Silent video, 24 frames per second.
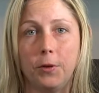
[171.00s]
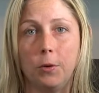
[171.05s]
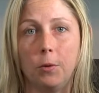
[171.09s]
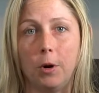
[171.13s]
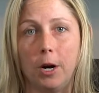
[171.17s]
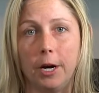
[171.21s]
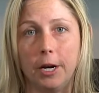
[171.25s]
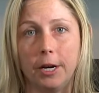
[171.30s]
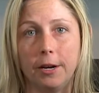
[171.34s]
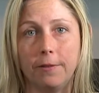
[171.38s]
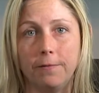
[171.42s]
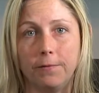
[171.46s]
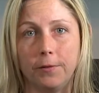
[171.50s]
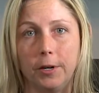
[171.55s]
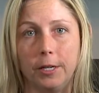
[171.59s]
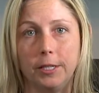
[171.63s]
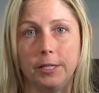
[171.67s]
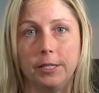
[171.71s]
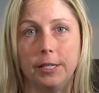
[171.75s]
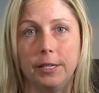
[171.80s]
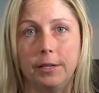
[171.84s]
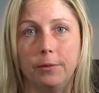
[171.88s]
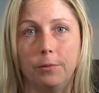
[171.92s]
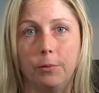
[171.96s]
you are
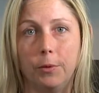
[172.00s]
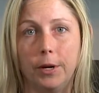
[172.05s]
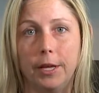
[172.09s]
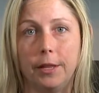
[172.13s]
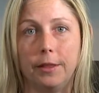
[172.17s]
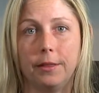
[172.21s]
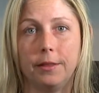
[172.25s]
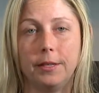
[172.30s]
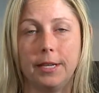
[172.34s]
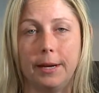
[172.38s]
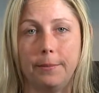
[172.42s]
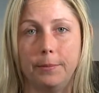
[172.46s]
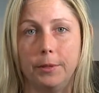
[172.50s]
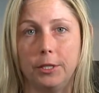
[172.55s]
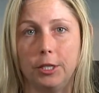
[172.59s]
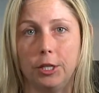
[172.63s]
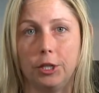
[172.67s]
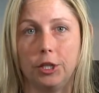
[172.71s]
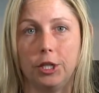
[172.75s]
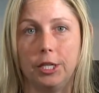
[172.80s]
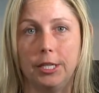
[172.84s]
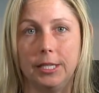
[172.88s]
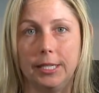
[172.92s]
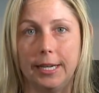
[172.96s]
confronted with
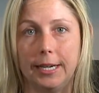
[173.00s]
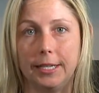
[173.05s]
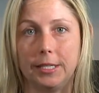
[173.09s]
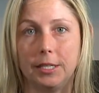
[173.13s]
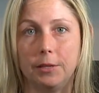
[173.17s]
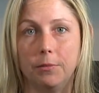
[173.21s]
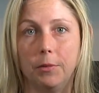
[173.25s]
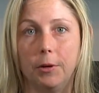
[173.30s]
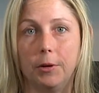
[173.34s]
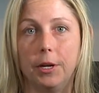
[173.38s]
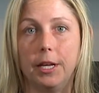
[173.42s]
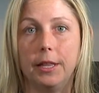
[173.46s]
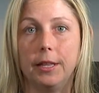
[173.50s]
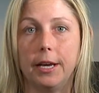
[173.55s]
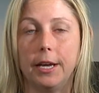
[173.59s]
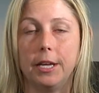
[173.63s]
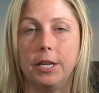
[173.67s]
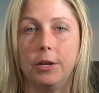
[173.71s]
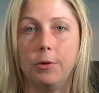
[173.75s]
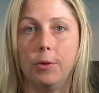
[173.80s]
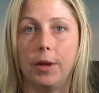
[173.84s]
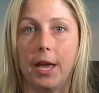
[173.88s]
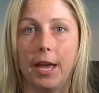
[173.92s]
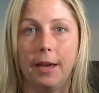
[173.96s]
deposition testimony that
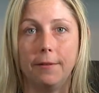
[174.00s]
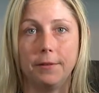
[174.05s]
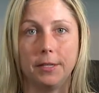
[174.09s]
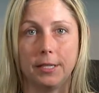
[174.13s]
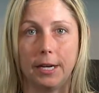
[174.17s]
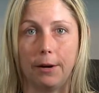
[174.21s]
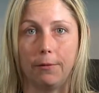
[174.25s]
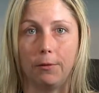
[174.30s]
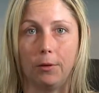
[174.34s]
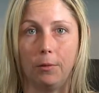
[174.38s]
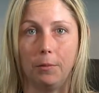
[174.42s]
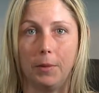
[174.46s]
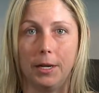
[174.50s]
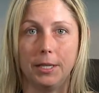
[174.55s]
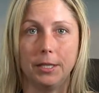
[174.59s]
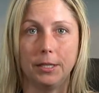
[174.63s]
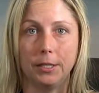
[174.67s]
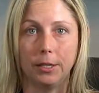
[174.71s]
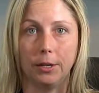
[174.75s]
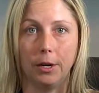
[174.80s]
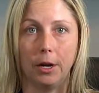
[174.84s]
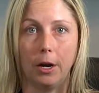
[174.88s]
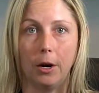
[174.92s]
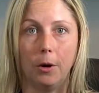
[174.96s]
you gave several months
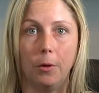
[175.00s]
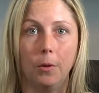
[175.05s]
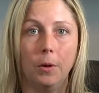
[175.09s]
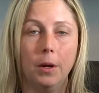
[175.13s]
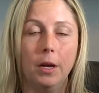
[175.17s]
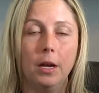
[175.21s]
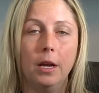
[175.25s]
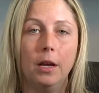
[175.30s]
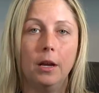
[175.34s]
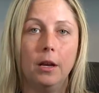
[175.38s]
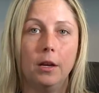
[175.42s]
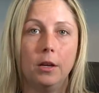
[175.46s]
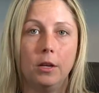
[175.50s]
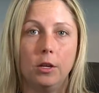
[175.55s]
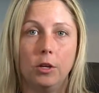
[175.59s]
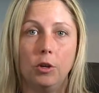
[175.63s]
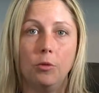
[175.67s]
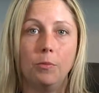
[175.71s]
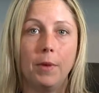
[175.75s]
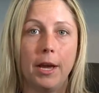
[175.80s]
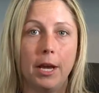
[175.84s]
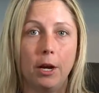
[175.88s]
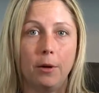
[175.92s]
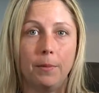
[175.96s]
ago, you
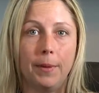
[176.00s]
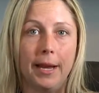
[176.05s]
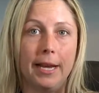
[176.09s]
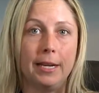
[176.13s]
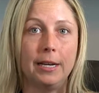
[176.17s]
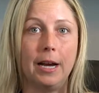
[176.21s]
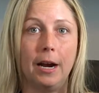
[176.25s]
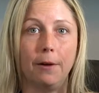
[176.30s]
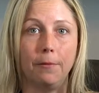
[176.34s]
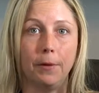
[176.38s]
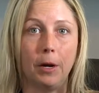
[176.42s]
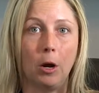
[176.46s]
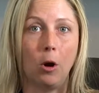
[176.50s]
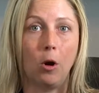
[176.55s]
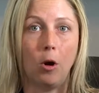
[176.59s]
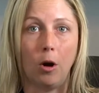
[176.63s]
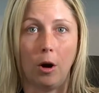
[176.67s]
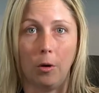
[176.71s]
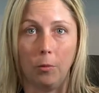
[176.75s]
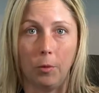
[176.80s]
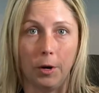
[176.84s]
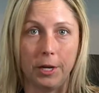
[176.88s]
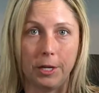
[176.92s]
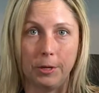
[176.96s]
may or may not
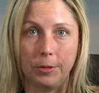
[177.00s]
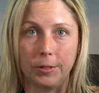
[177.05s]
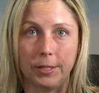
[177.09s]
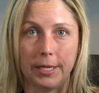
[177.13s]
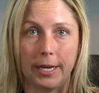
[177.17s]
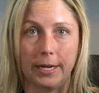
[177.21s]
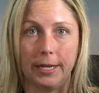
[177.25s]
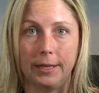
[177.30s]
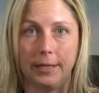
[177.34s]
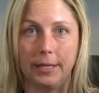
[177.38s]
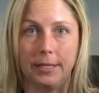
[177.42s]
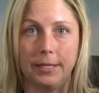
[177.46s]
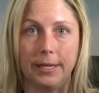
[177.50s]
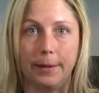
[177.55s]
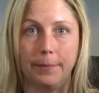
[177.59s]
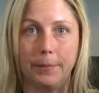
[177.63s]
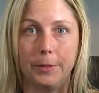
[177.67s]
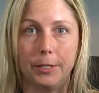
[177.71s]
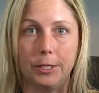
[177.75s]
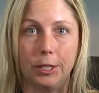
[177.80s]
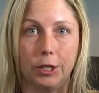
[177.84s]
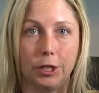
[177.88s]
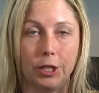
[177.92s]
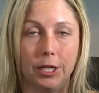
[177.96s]
recall what you said at the
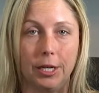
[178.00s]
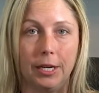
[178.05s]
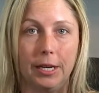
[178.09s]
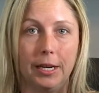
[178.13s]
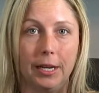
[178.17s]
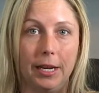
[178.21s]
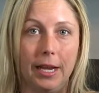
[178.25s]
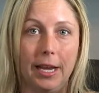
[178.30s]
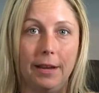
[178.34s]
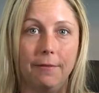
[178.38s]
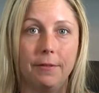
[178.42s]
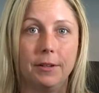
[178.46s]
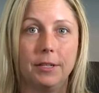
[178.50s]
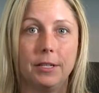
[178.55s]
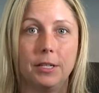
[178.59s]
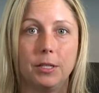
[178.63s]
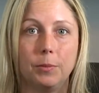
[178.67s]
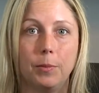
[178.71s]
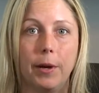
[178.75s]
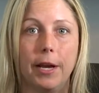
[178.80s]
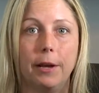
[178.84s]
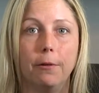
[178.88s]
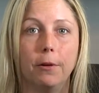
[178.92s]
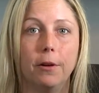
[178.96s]
deposition, even
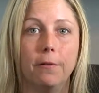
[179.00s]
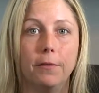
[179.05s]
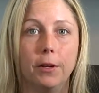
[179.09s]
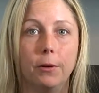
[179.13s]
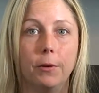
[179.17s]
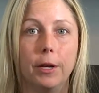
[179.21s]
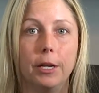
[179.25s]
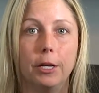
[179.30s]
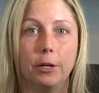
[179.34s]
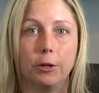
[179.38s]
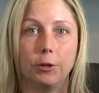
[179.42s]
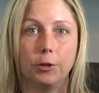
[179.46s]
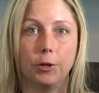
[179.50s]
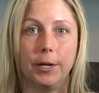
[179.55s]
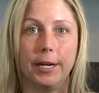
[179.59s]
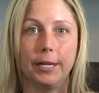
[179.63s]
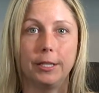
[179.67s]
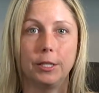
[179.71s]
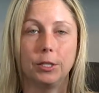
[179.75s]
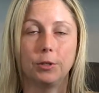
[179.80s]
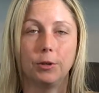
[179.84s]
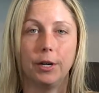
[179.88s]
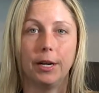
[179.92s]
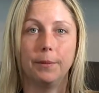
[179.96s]
despite reviewing your
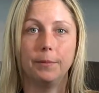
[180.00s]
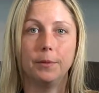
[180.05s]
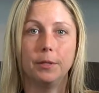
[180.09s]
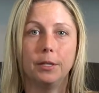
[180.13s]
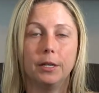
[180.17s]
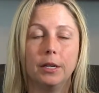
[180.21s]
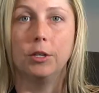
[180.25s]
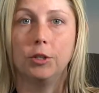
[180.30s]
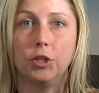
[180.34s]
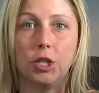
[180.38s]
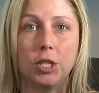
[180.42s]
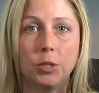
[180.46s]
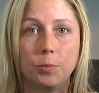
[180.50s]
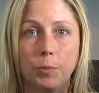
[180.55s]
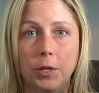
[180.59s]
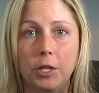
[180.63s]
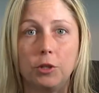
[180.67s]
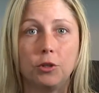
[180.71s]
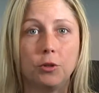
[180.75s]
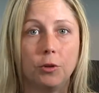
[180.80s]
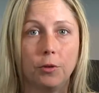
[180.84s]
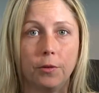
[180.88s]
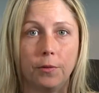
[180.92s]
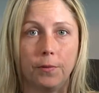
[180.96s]
transcript. Just be
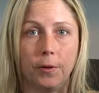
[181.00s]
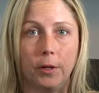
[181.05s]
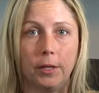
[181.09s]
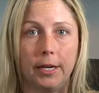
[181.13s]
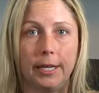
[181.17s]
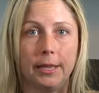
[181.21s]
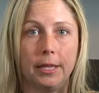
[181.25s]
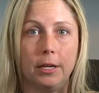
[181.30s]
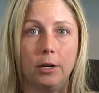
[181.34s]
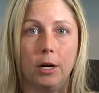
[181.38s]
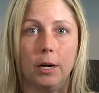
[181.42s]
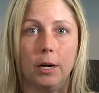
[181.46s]
truthful at the